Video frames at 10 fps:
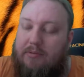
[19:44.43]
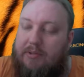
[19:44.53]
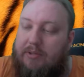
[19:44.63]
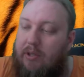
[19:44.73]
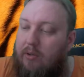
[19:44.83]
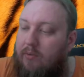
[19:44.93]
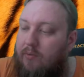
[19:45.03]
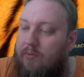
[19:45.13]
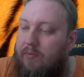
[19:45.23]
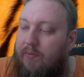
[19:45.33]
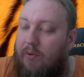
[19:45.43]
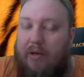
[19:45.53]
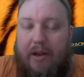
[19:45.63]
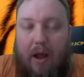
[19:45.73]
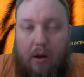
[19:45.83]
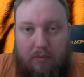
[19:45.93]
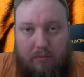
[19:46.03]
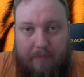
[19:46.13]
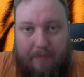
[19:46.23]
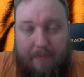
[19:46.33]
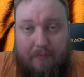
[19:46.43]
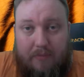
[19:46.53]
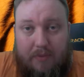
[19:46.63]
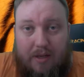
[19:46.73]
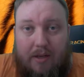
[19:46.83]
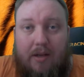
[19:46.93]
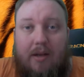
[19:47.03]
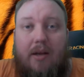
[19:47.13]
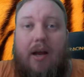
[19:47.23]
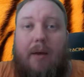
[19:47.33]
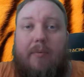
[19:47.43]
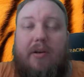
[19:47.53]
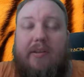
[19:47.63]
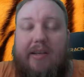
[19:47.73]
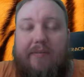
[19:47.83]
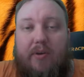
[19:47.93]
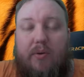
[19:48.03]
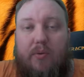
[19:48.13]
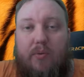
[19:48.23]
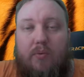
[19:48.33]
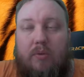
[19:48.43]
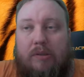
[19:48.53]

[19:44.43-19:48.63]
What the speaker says: So, for now, I'm going to leave you